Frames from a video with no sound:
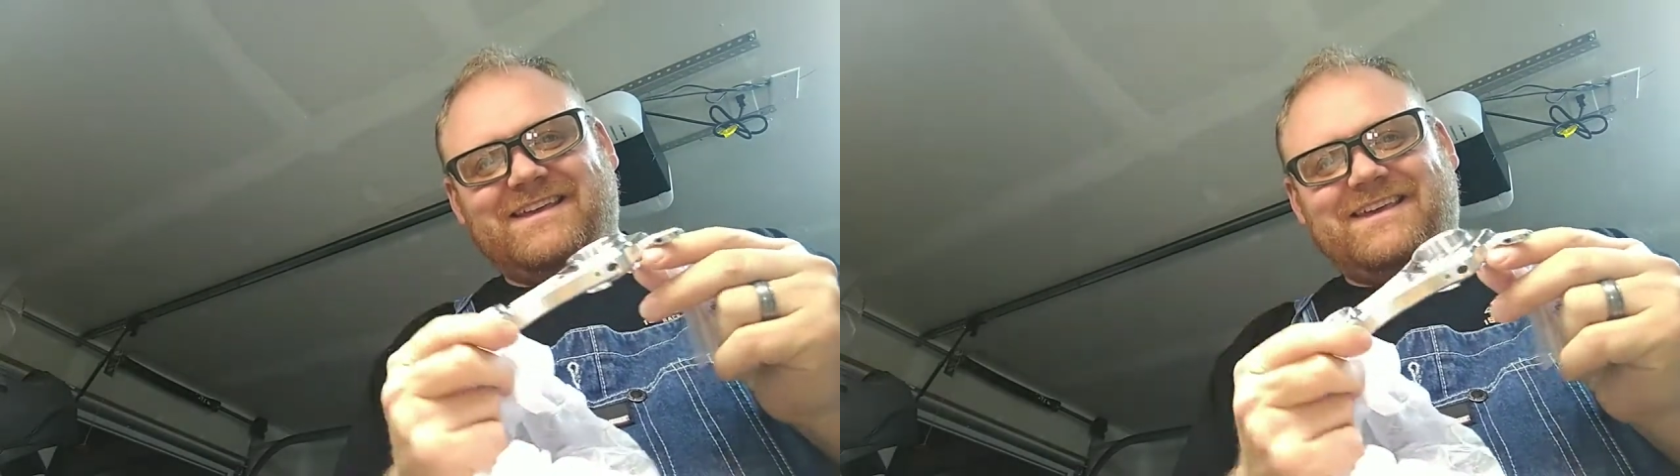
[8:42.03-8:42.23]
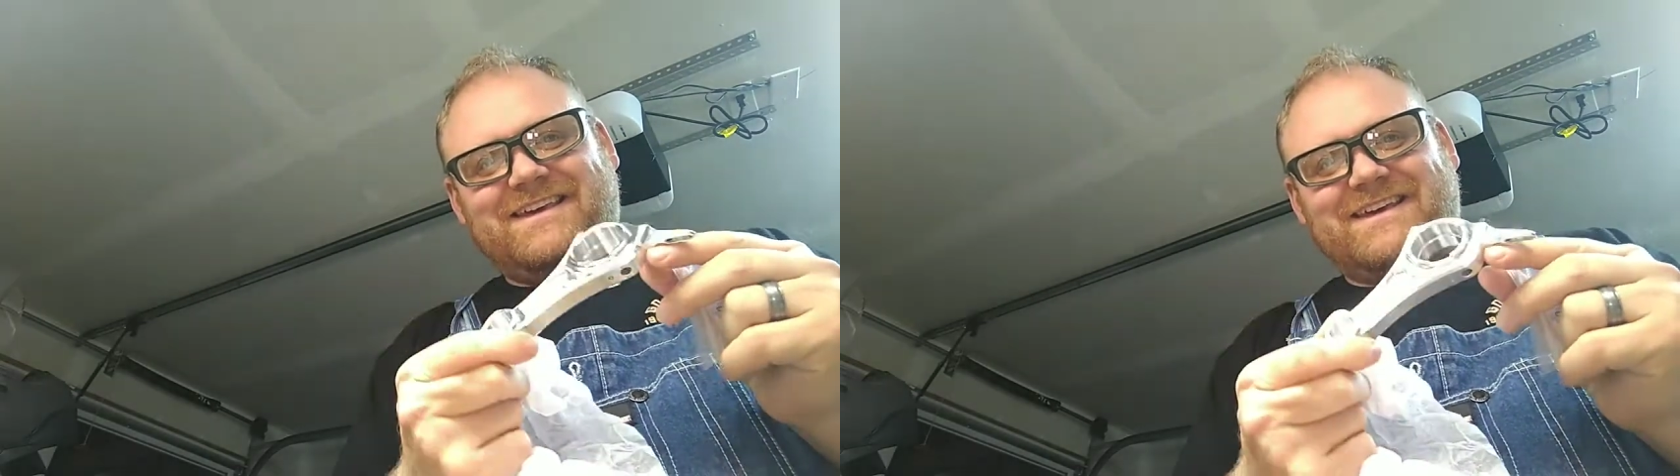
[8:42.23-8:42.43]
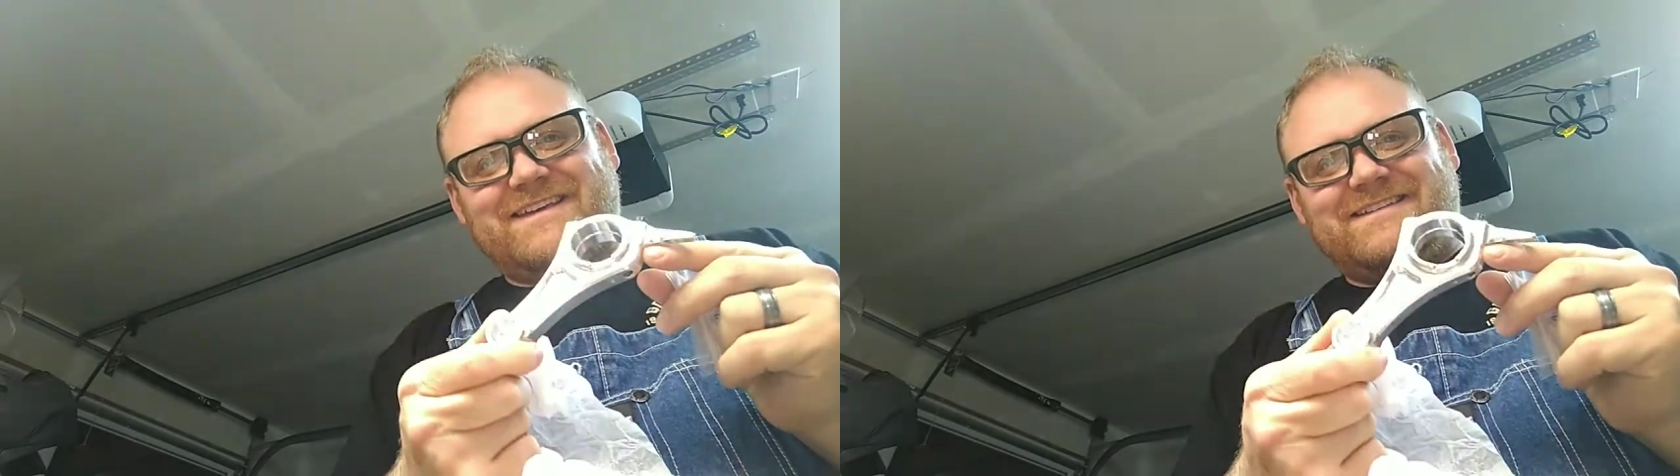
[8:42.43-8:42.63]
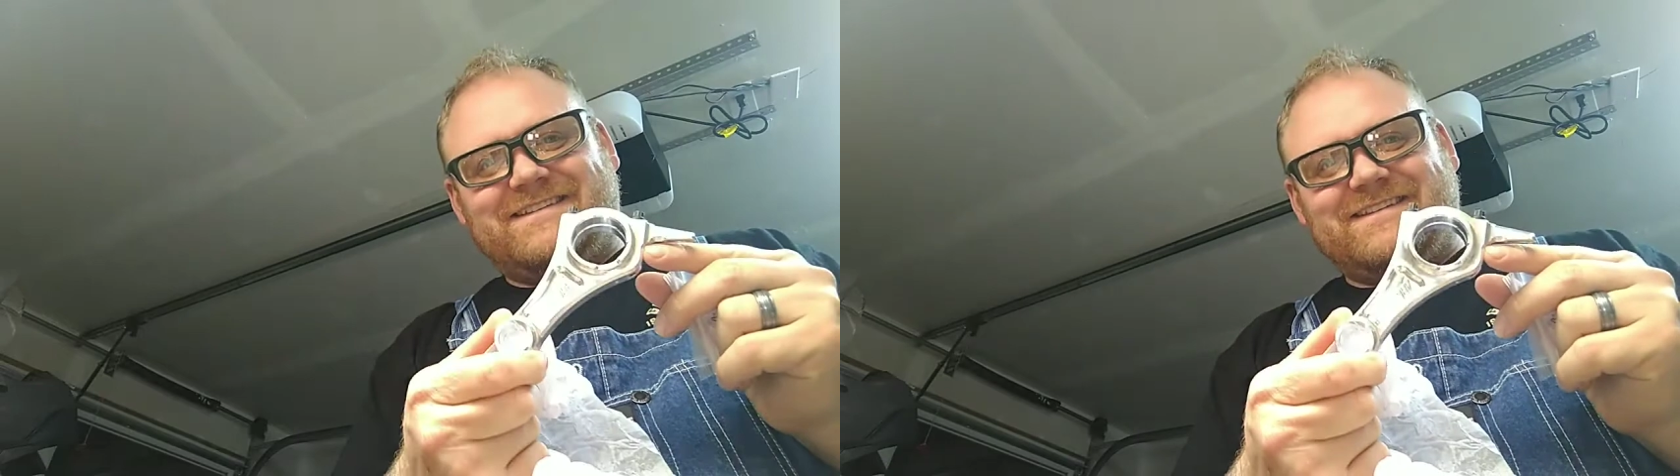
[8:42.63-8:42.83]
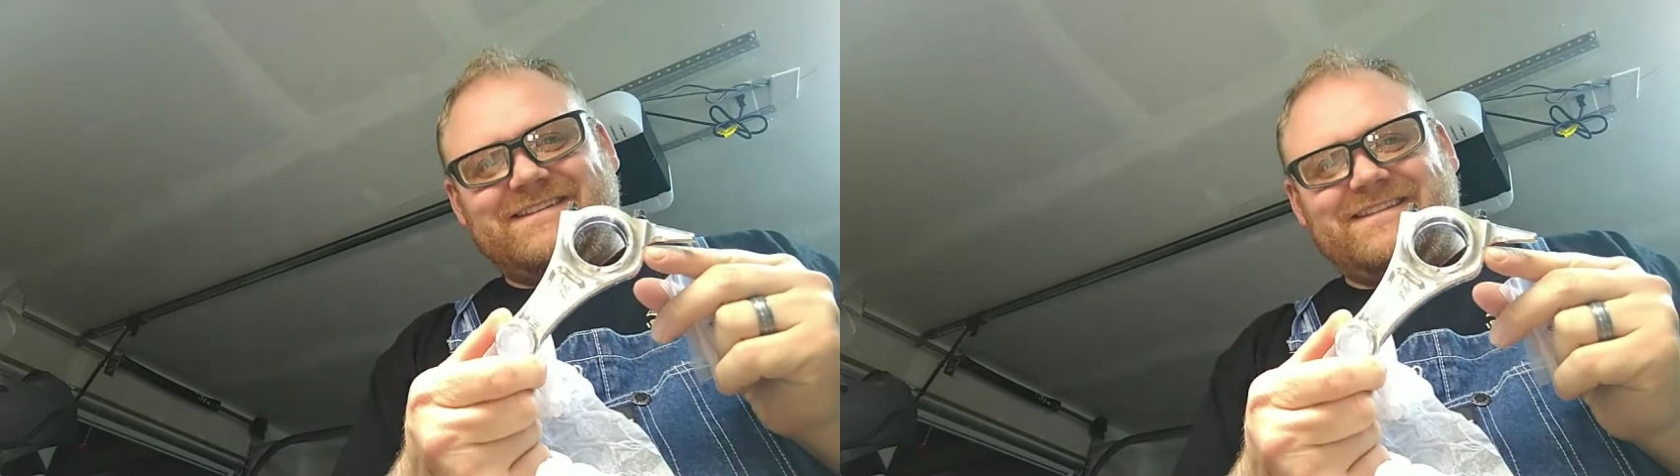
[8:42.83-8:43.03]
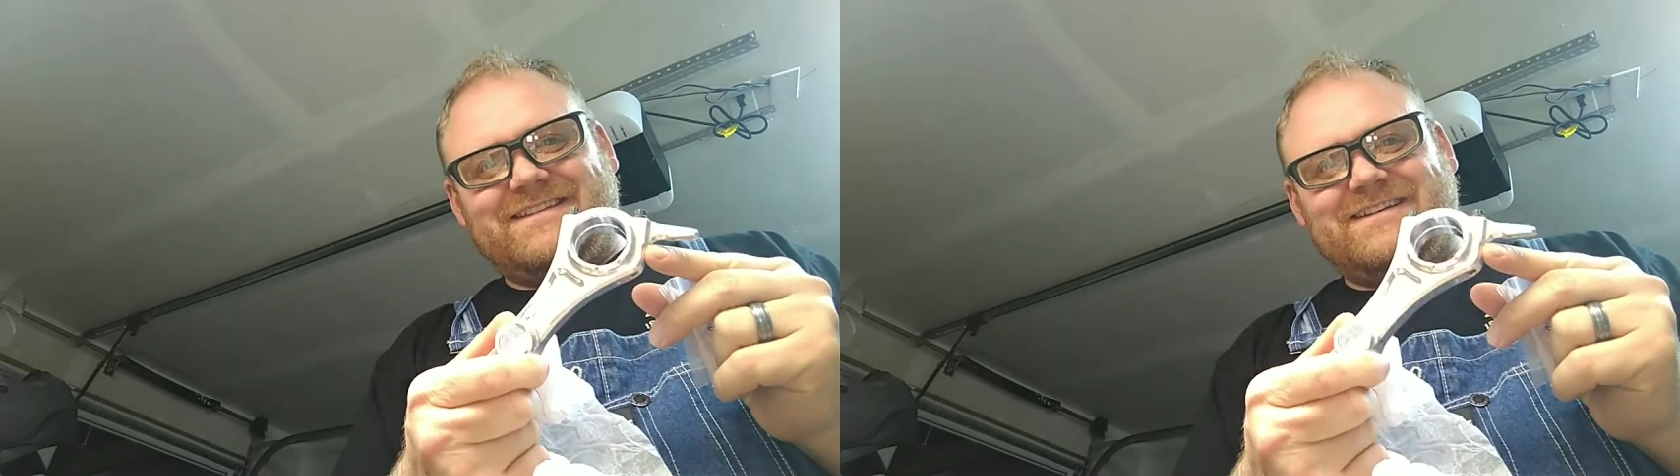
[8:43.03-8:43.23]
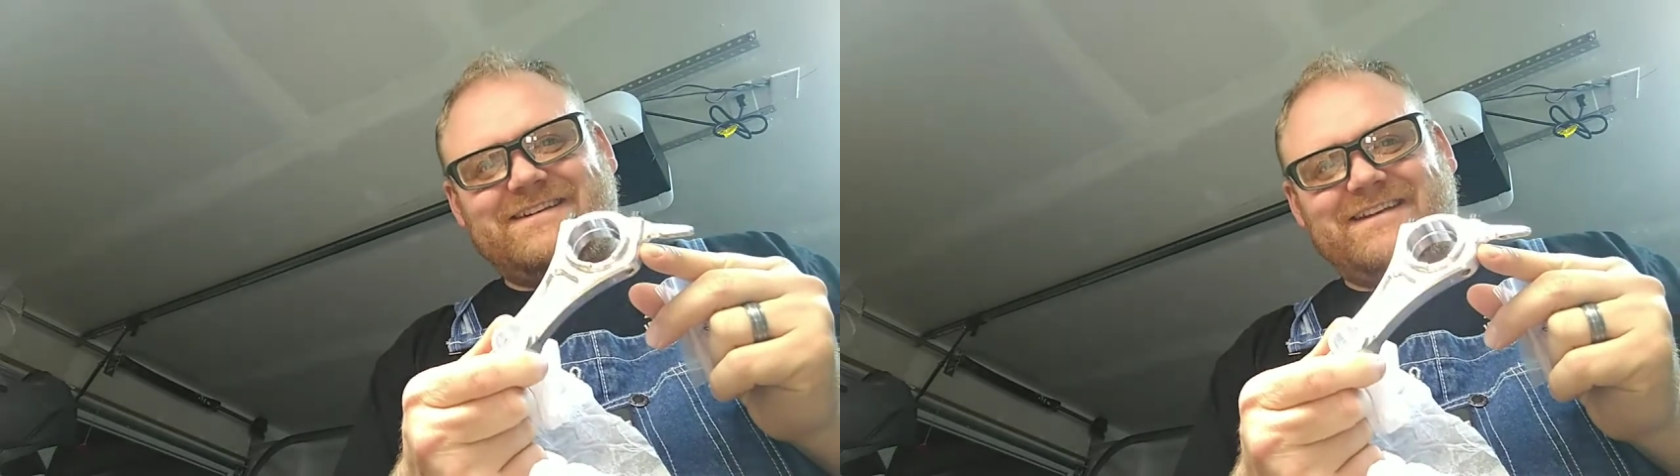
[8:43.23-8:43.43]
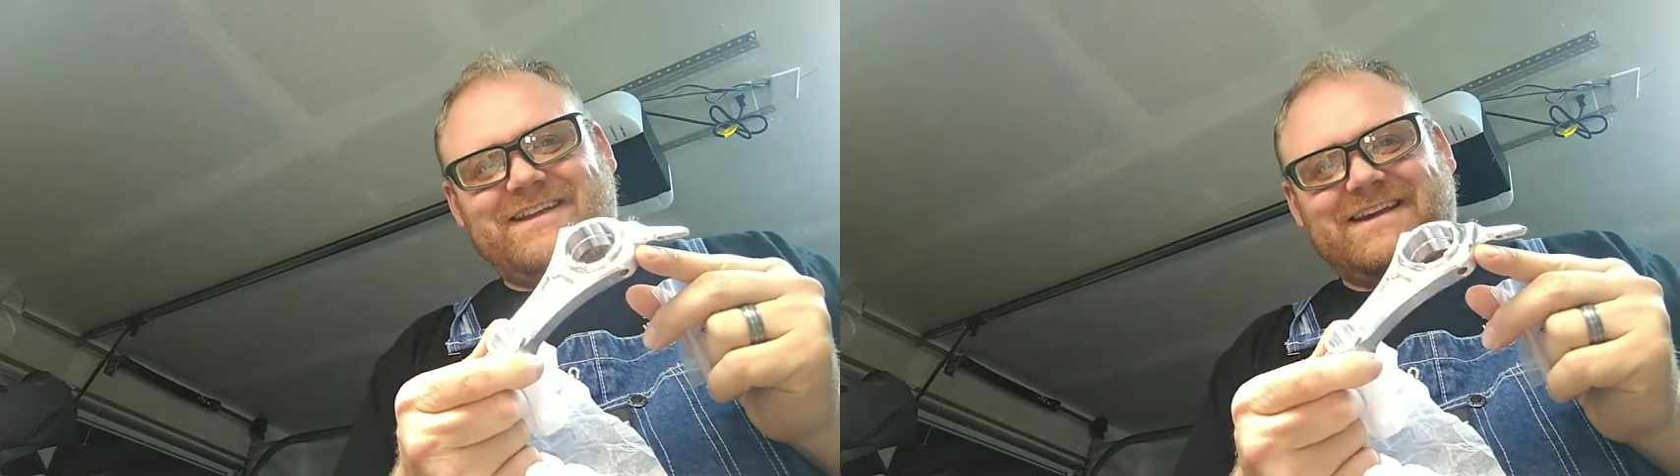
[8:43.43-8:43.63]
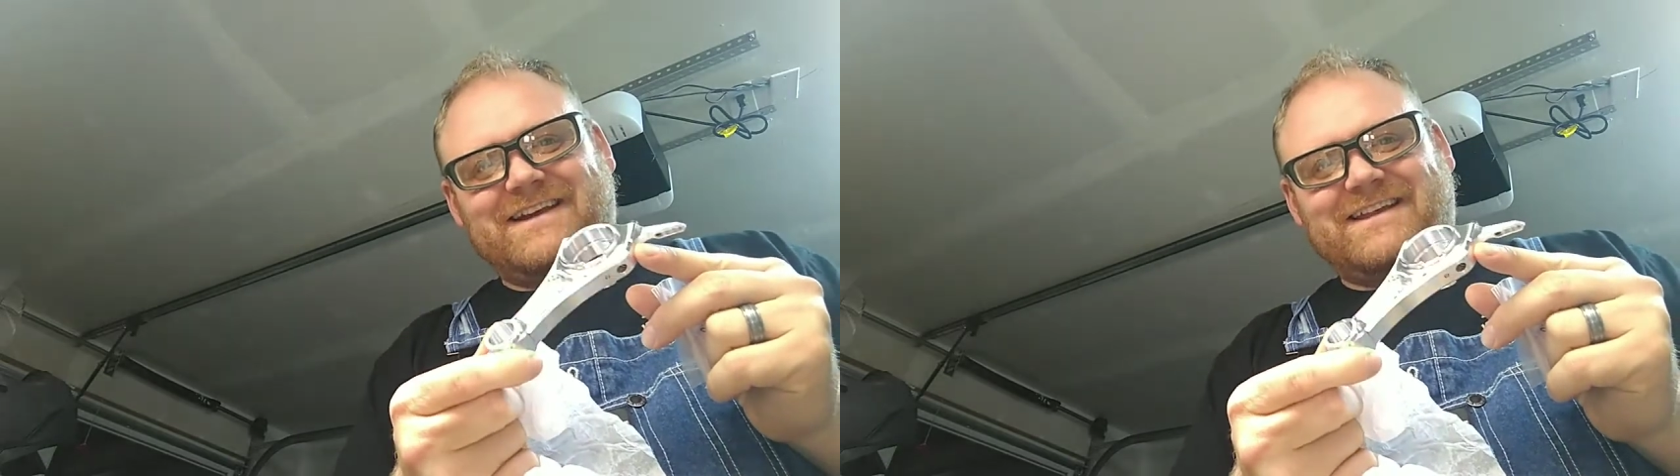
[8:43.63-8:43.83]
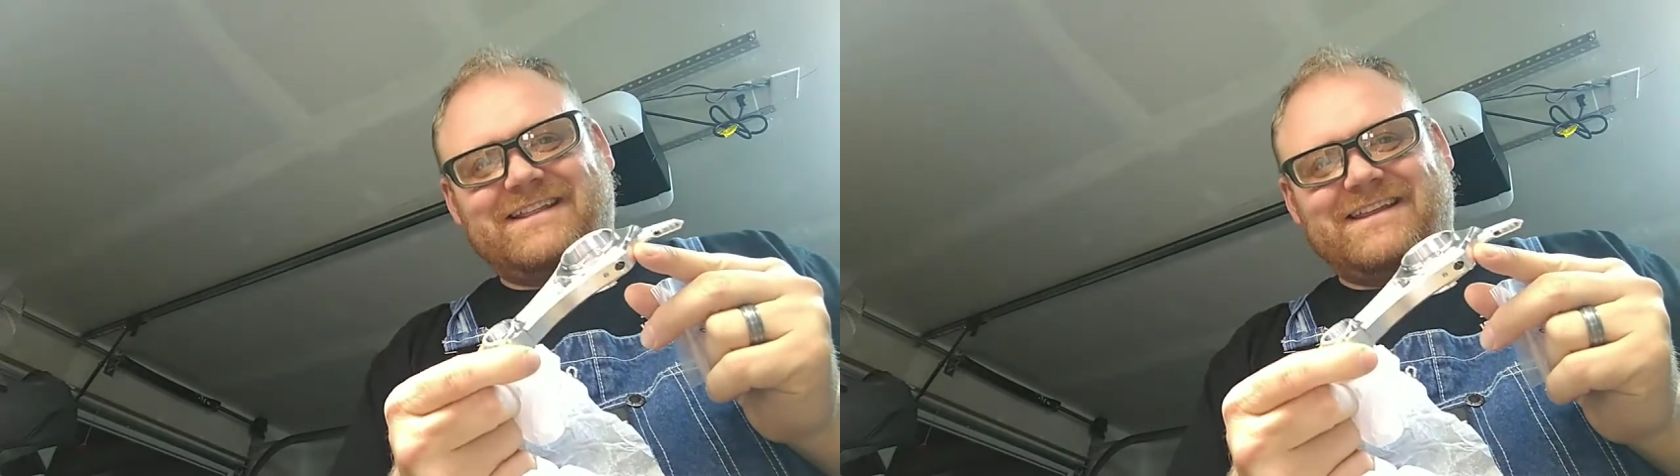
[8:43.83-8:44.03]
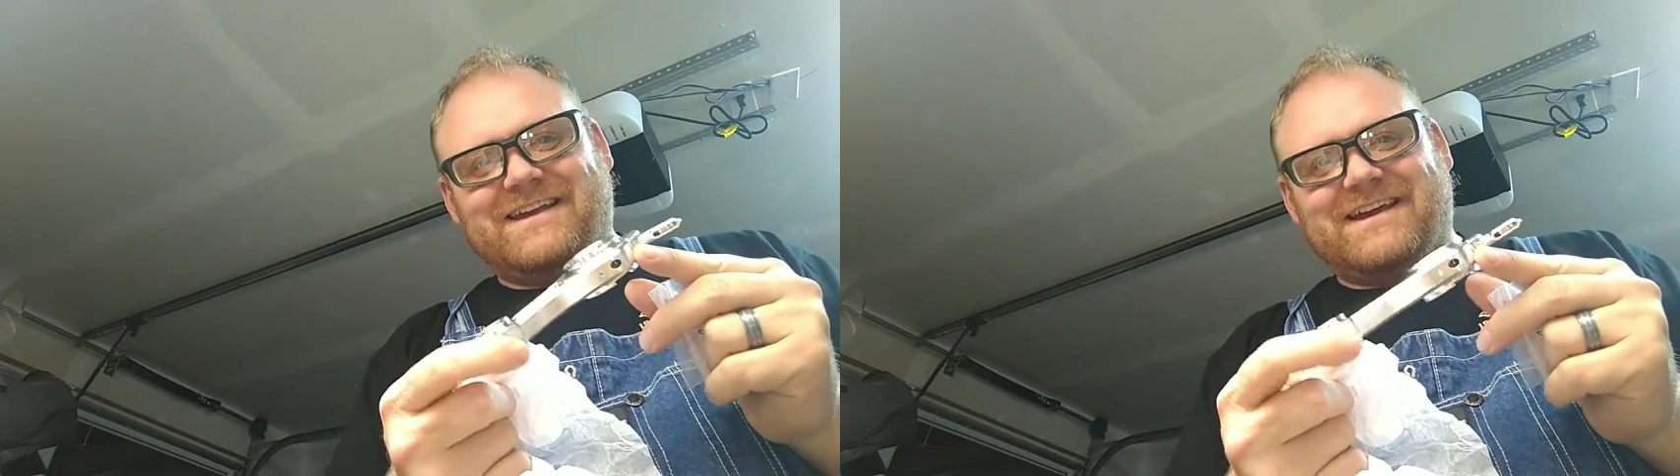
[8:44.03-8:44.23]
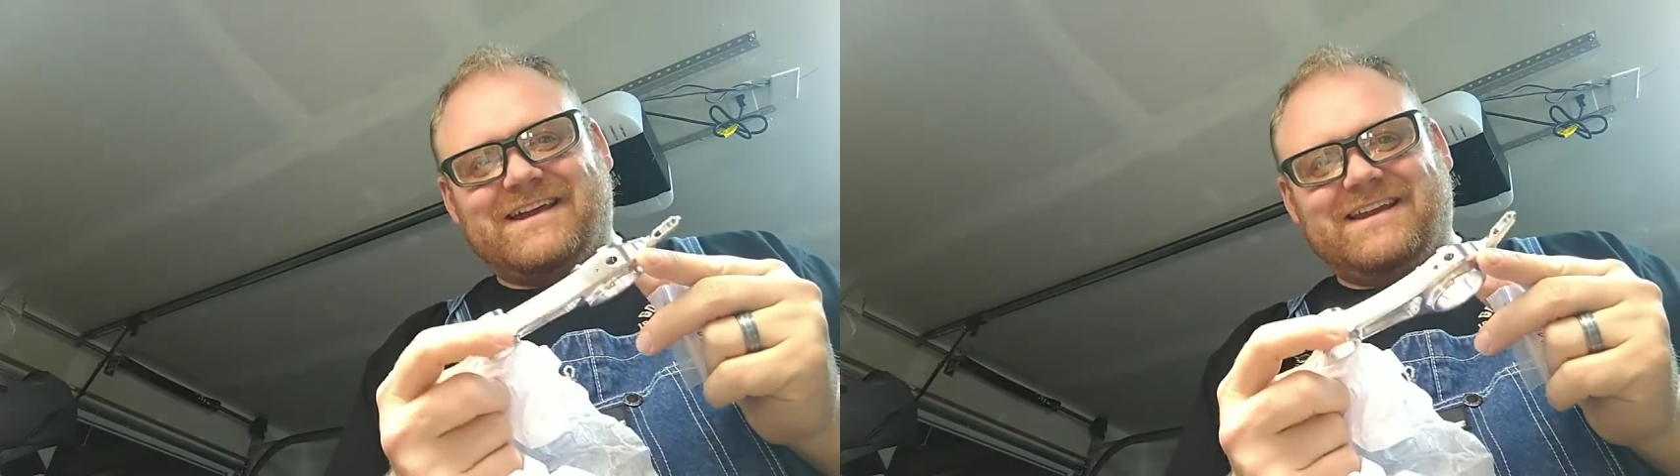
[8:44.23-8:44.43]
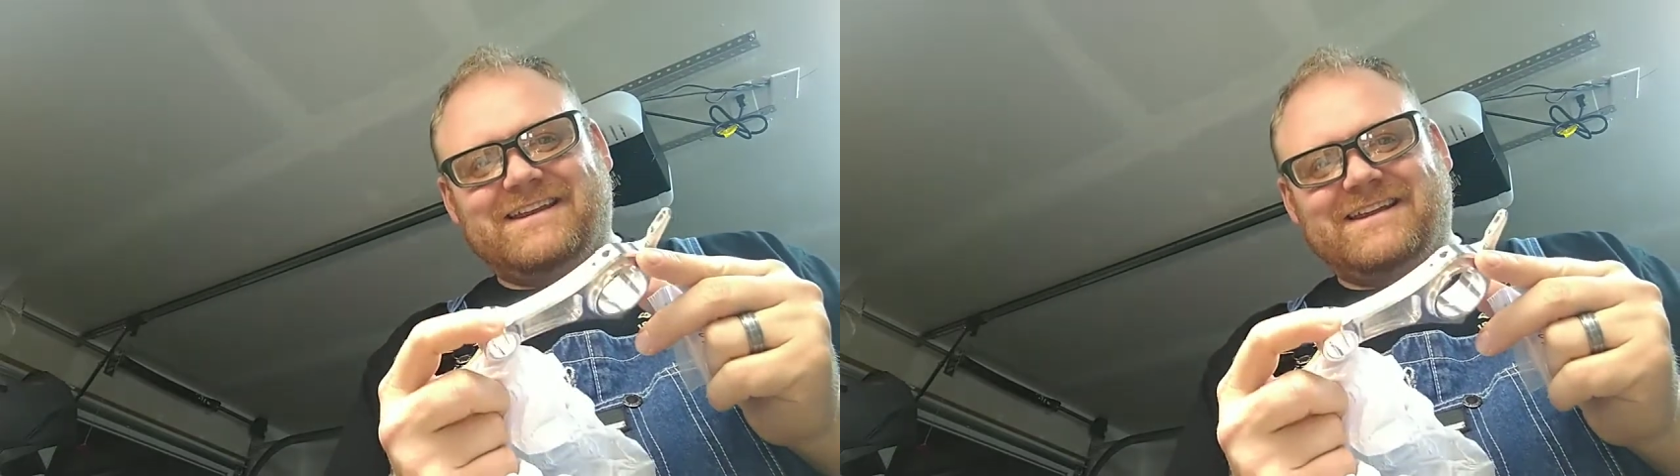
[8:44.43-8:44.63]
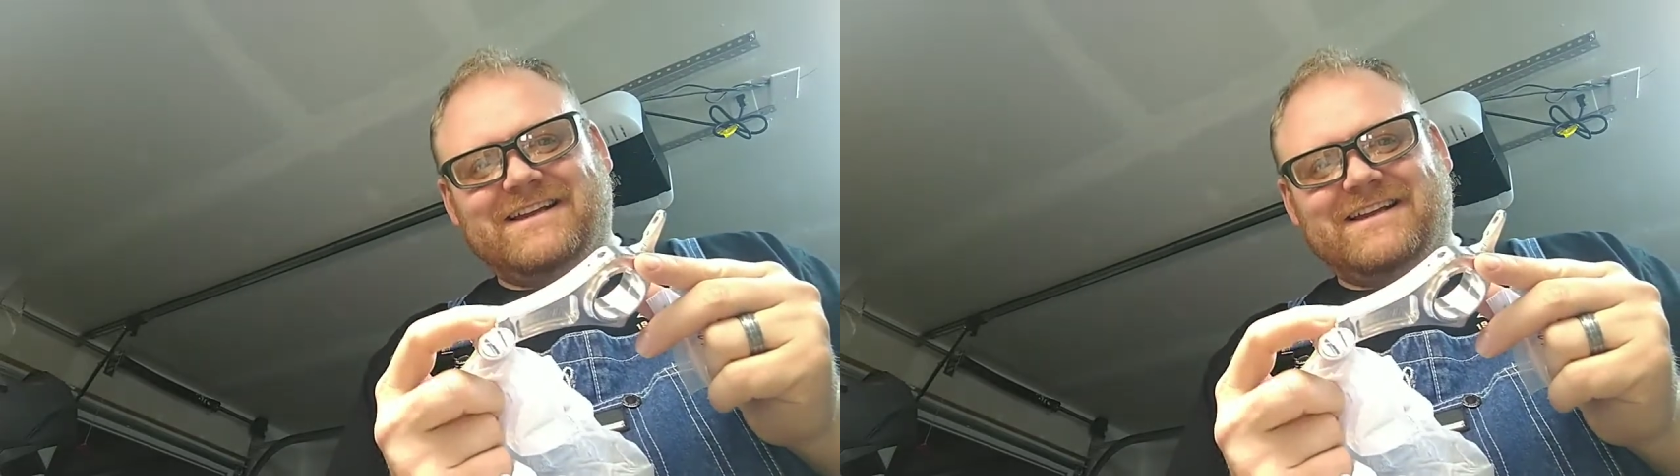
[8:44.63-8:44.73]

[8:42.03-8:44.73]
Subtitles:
Yes, look at that.